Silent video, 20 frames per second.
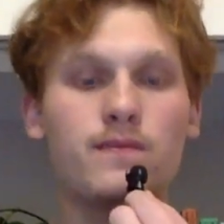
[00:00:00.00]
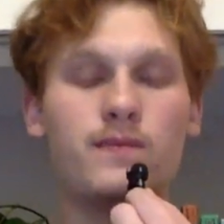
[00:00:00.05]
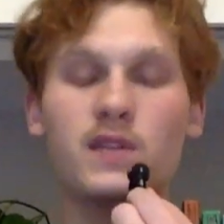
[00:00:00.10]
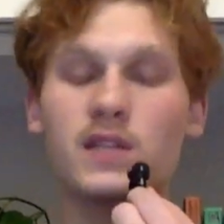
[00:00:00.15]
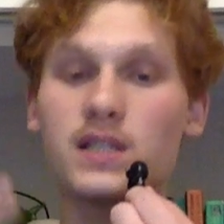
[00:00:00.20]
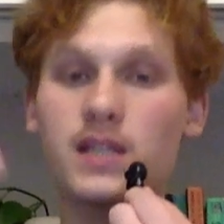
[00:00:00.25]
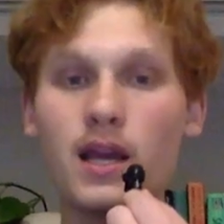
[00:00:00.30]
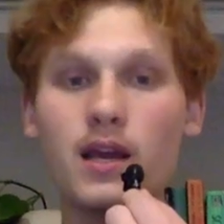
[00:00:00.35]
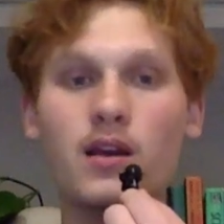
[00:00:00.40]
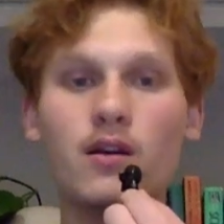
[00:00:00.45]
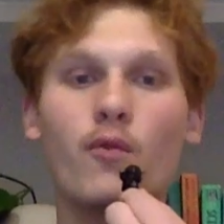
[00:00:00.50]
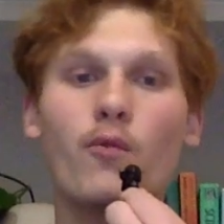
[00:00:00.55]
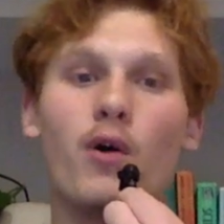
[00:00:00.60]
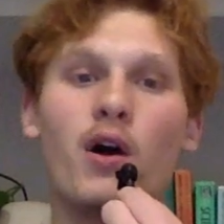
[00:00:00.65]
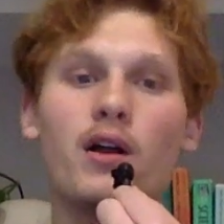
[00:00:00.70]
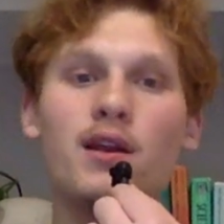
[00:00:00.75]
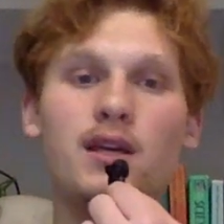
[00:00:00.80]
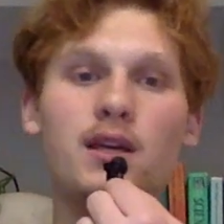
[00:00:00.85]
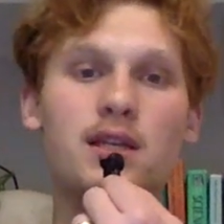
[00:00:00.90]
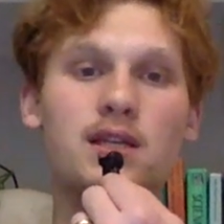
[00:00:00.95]
The second
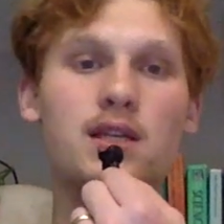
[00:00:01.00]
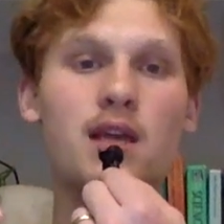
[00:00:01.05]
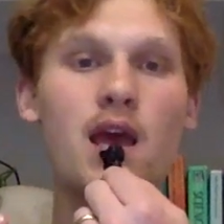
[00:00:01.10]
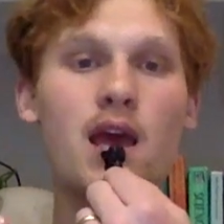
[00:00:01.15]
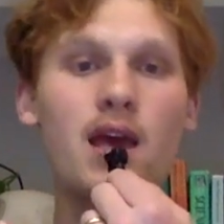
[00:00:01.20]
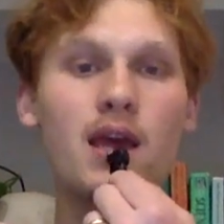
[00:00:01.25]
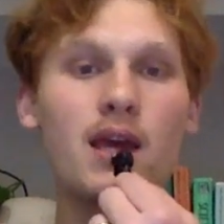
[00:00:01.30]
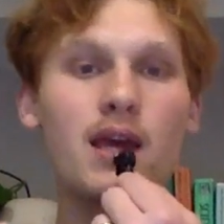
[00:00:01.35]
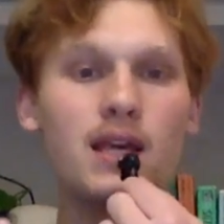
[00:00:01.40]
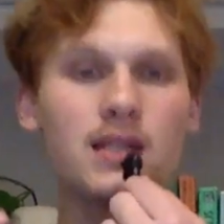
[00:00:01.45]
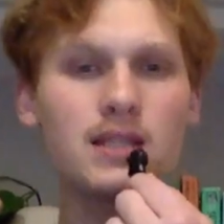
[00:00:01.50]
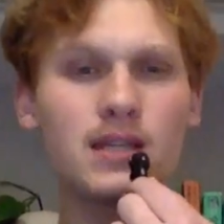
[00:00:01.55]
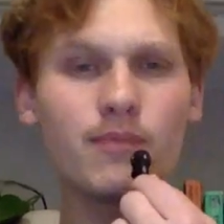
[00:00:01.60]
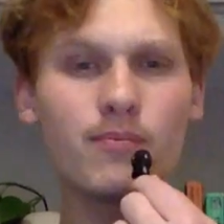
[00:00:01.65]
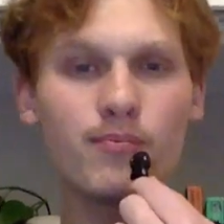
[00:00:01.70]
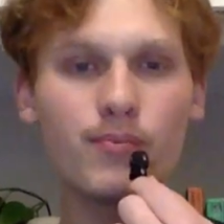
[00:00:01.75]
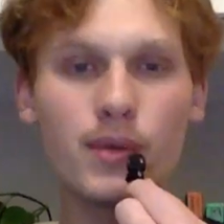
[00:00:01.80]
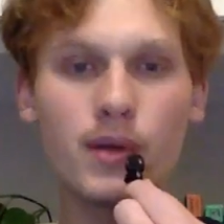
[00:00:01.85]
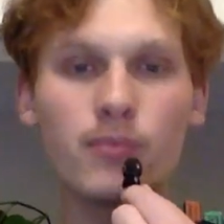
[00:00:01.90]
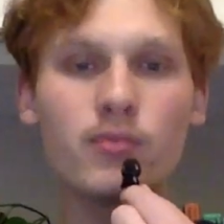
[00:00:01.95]
one is Is
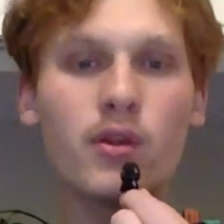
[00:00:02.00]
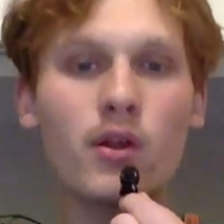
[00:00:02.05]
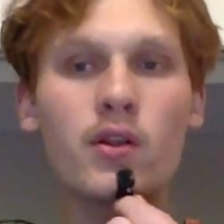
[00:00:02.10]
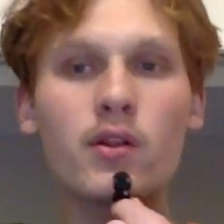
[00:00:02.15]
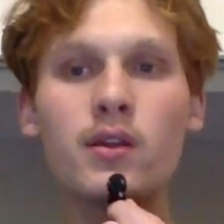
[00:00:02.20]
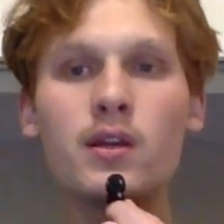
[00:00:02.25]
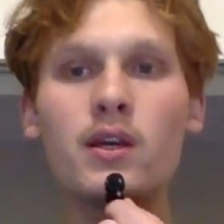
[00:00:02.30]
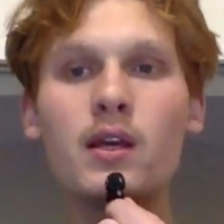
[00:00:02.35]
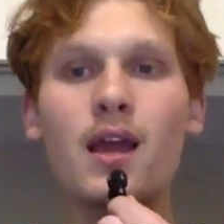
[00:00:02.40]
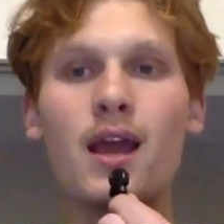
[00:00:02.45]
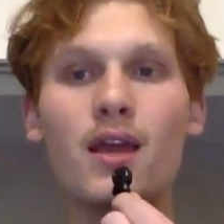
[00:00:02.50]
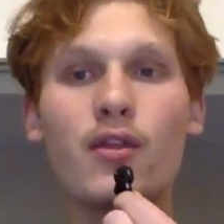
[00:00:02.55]
it biblically